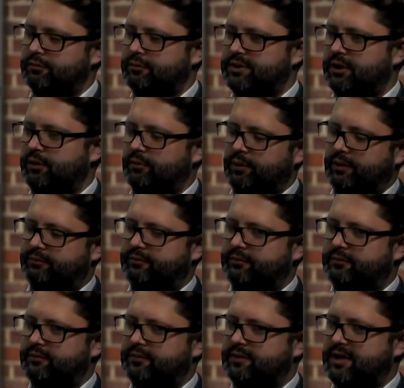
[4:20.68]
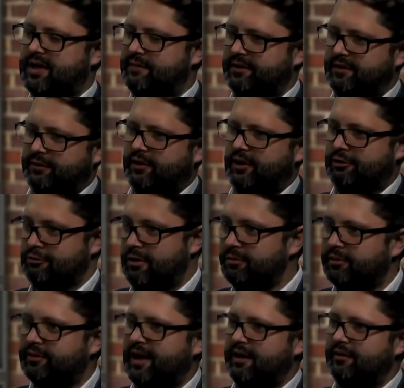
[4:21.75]
So we've covered the
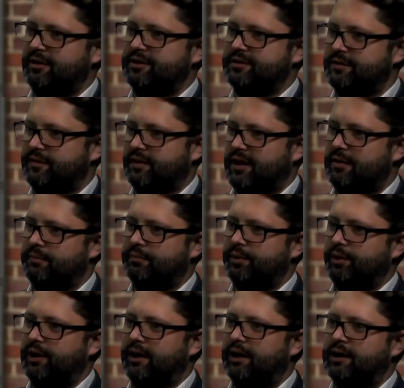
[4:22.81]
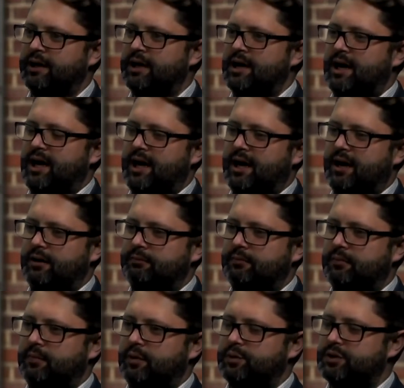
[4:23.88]
growth areas of the company.
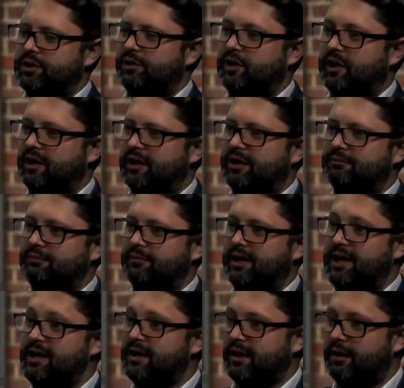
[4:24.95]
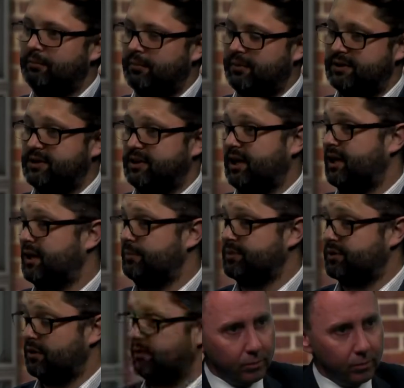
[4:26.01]
Also looking at income as an income
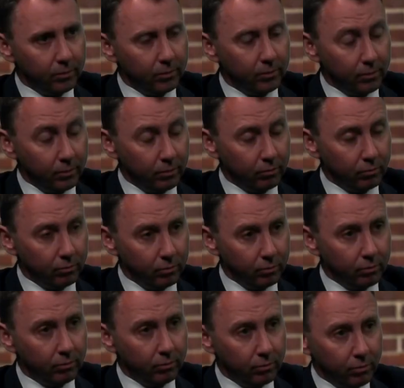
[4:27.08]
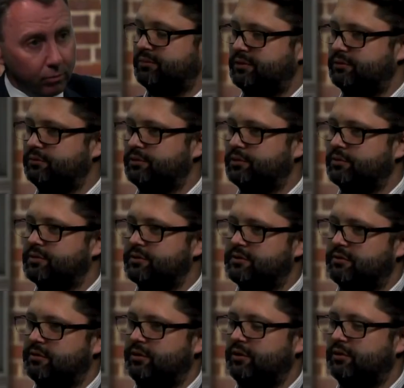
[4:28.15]
stock for investors. Talk us
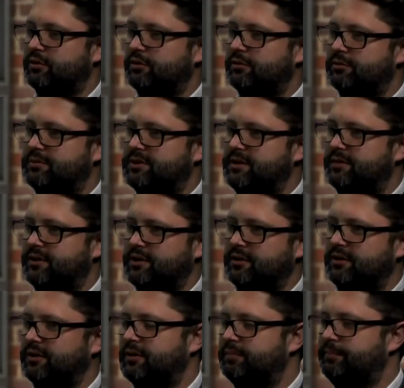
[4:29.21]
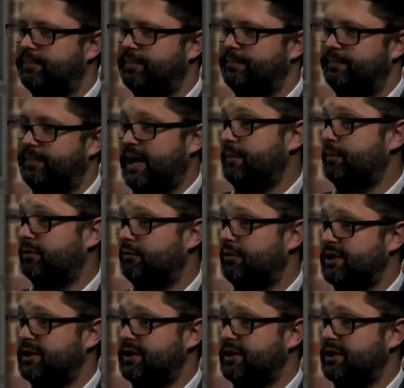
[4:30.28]
through your dividend payment